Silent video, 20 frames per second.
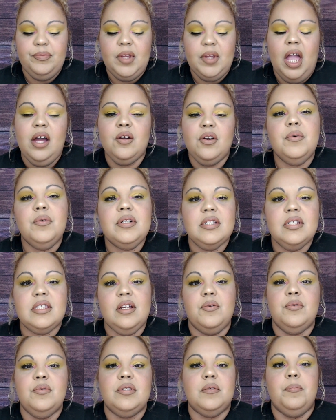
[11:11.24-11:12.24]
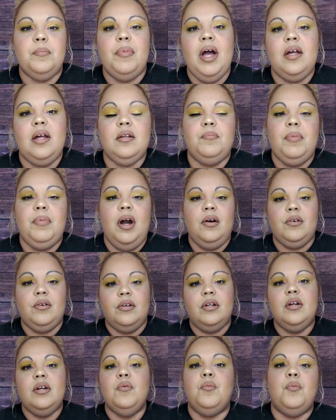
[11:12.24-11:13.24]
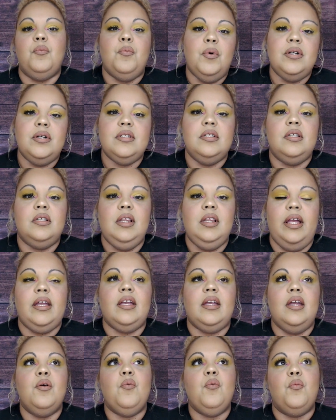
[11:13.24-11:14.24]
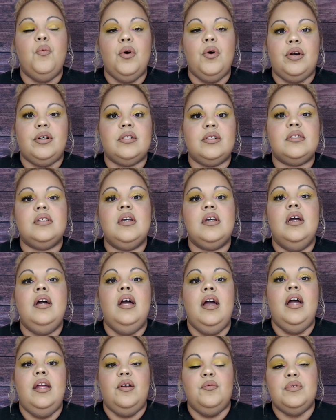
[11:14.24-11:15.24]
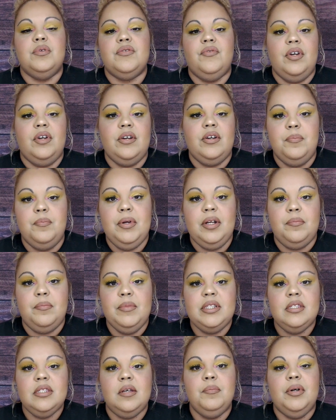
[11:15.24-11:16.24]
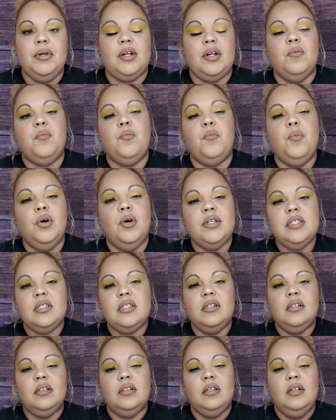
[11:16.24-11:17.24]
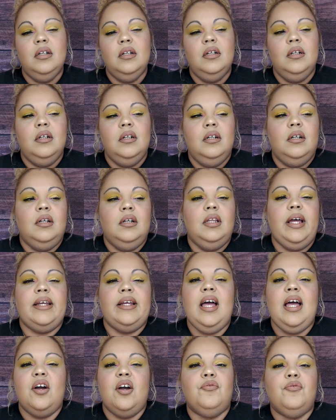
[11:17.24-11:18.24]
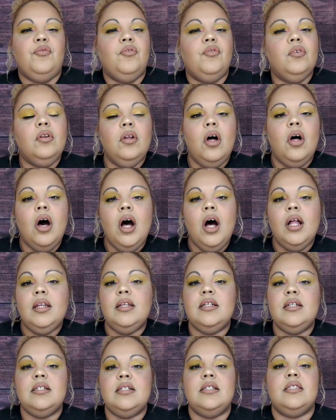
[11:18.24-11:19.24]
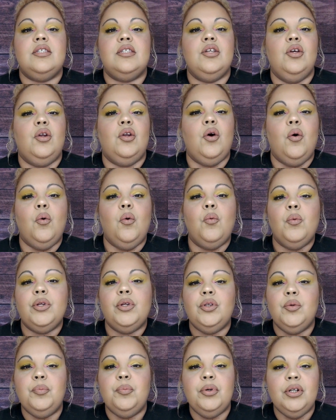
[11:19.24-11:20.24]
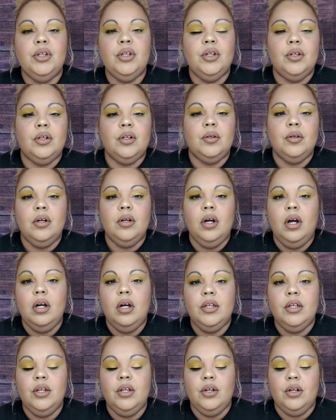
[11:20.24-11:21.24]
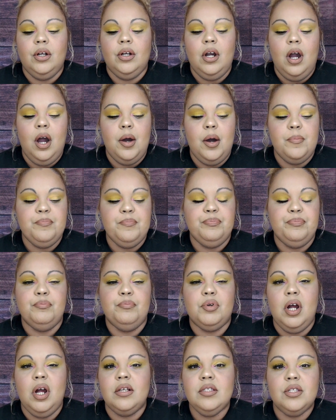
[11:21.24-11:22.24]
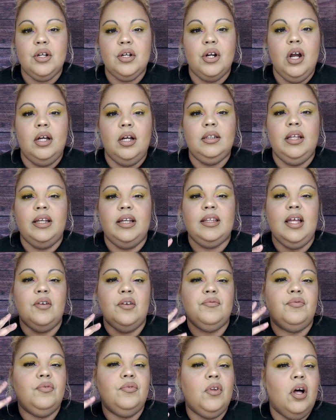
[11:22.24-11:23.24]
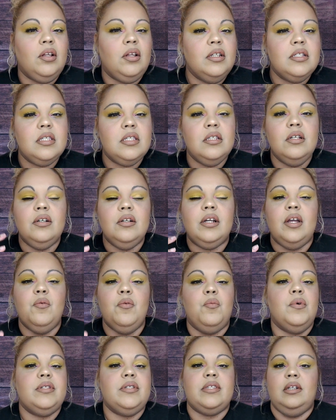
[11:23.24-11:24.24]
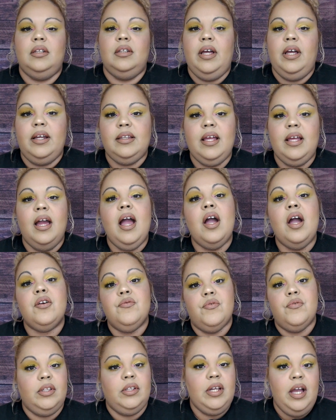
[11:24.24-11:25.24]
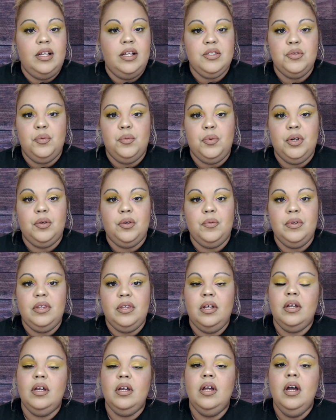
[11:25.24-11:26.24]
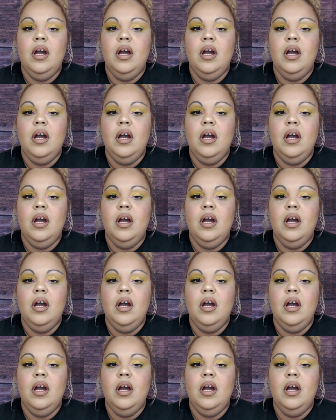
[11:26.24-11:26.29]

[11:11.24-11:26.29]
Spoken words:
I don't want to say it was a bad powder. It was like, it worked and it was very pigmented, but it wasn't like that flawless, you know, when you put your bronzer on, like that flawless look. It wasn't like that. I really had to work with it.